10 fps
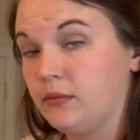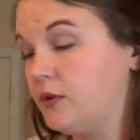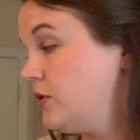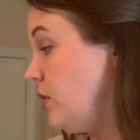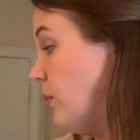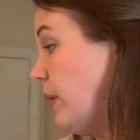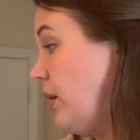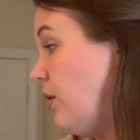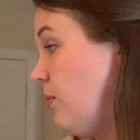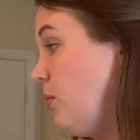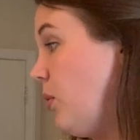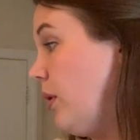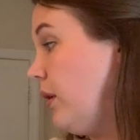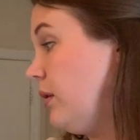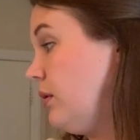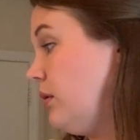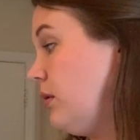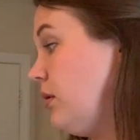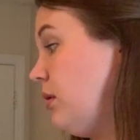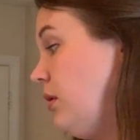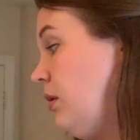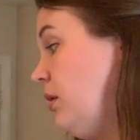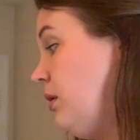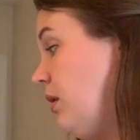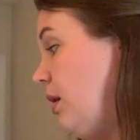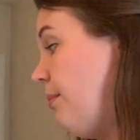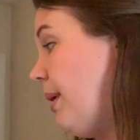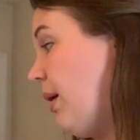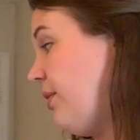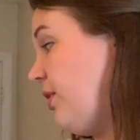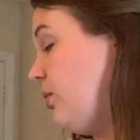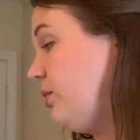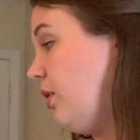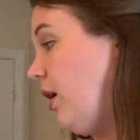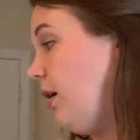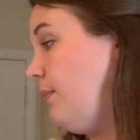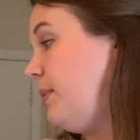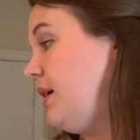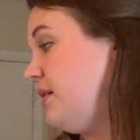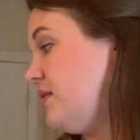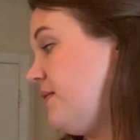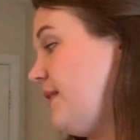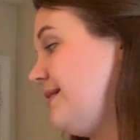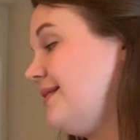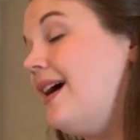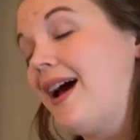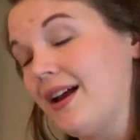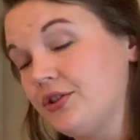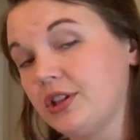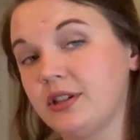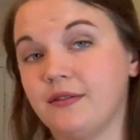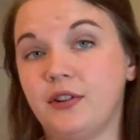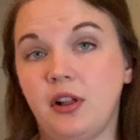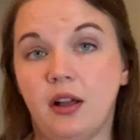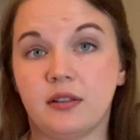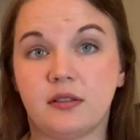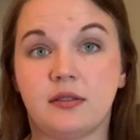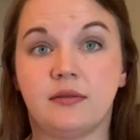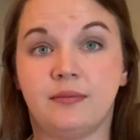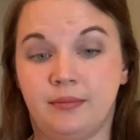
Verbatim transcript: So we know more about the old car because of this adjective clause.